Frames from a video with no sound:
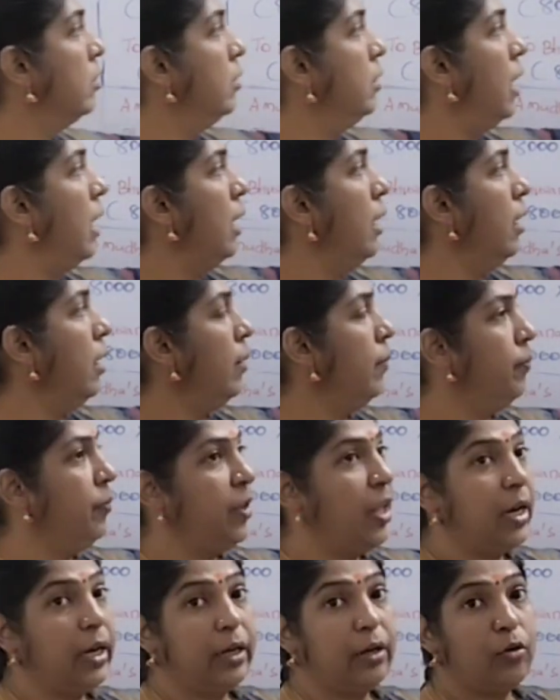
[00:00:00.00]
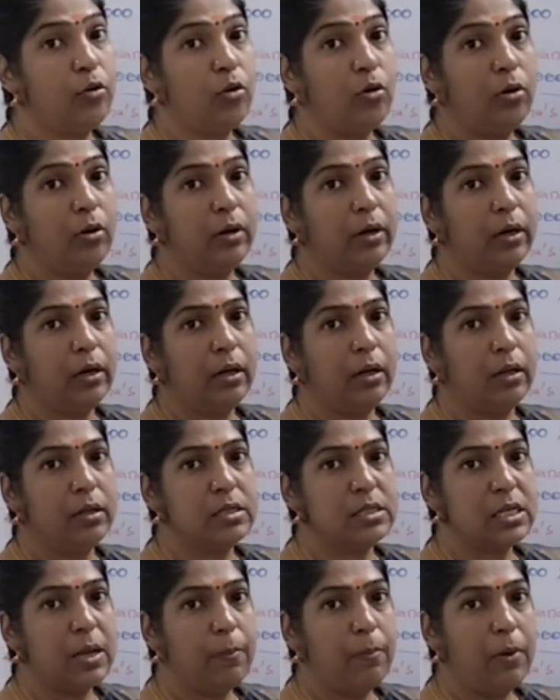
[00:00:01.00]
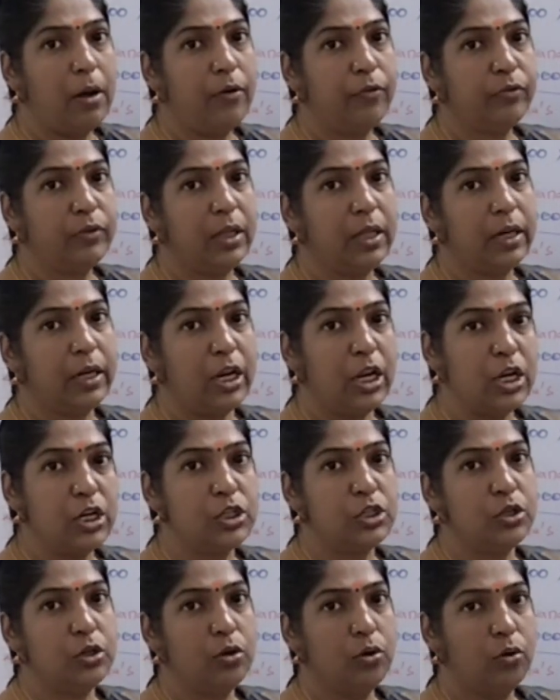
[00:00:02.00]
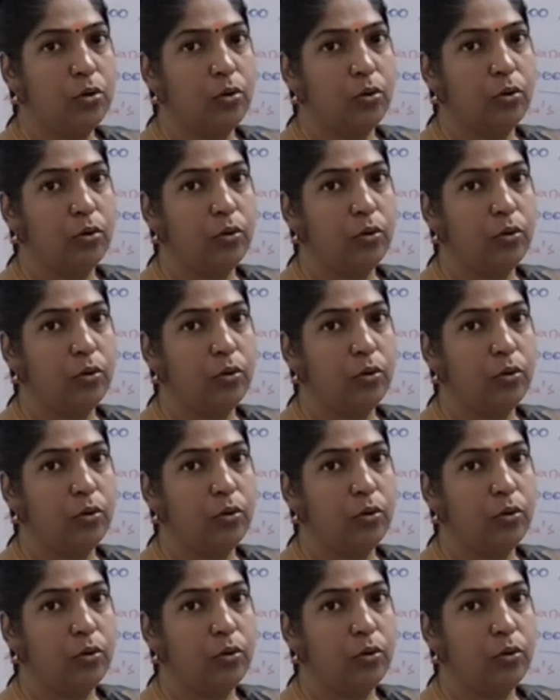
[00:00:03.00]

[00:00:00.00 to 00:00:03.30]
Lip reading: Then the sum of the ratio,